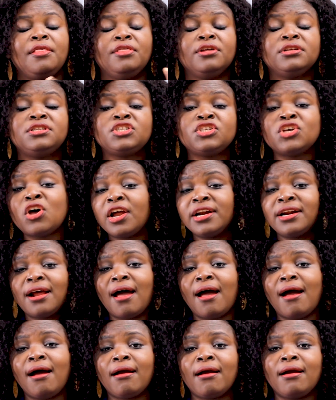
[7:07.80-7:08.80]
The third
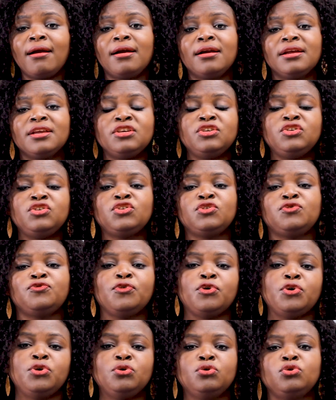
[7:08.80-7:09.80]
hack is
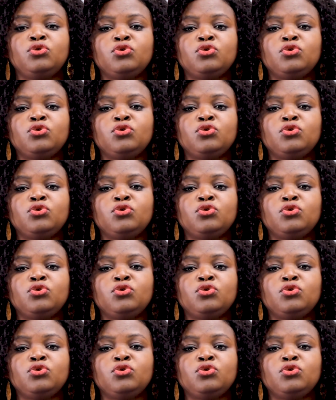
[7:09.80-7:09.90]
for you